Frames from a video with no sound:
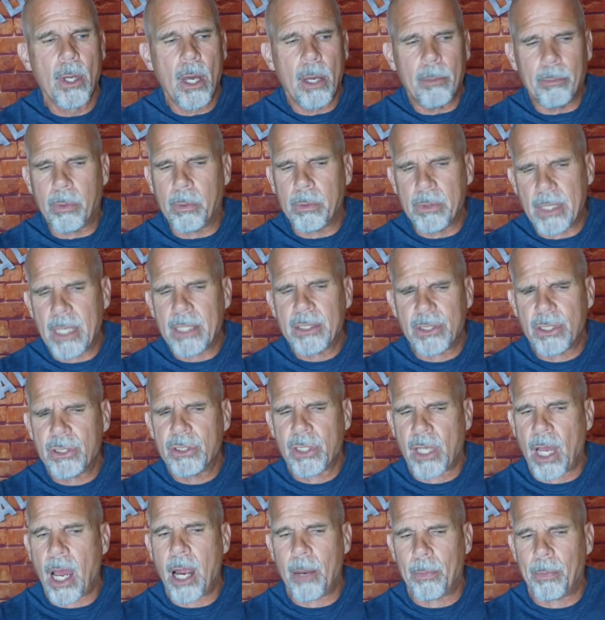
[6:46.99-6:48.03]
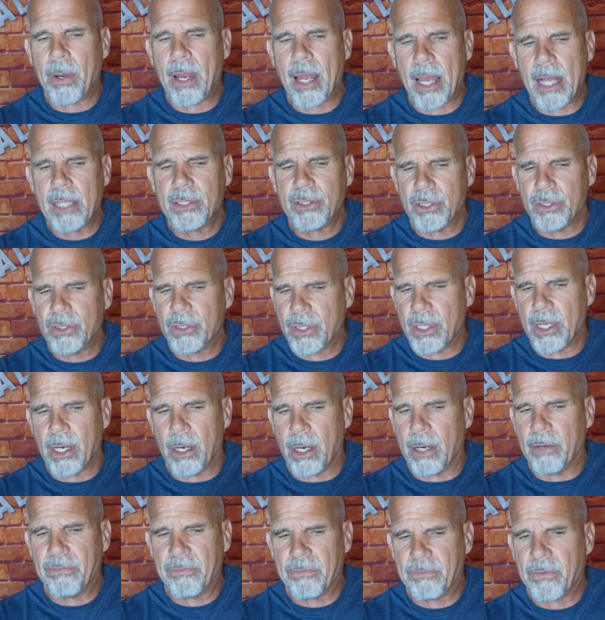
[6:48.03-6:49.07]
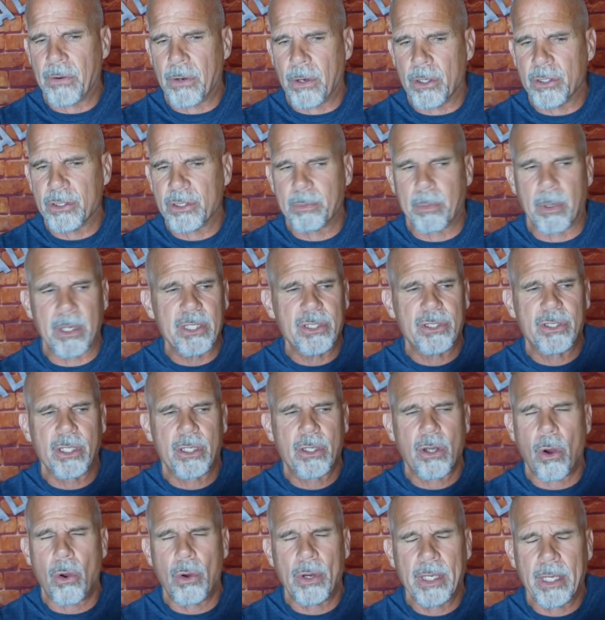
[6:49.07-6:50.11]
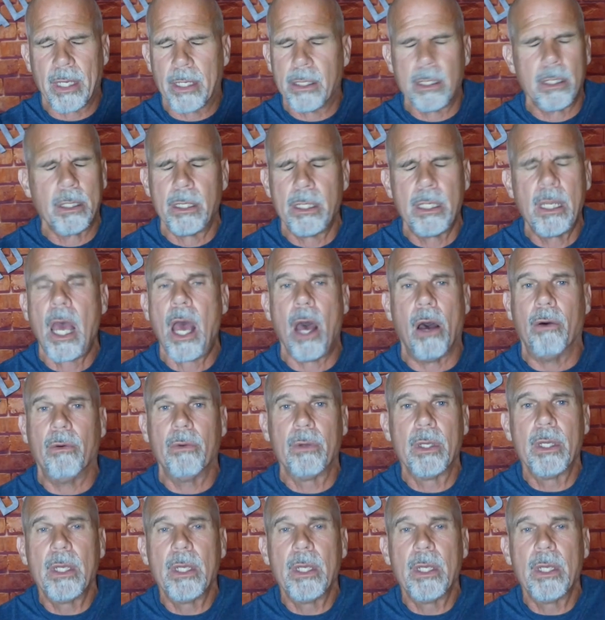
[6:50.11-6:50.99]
But yes, his comprehension's there at first, but he's decoding it. No.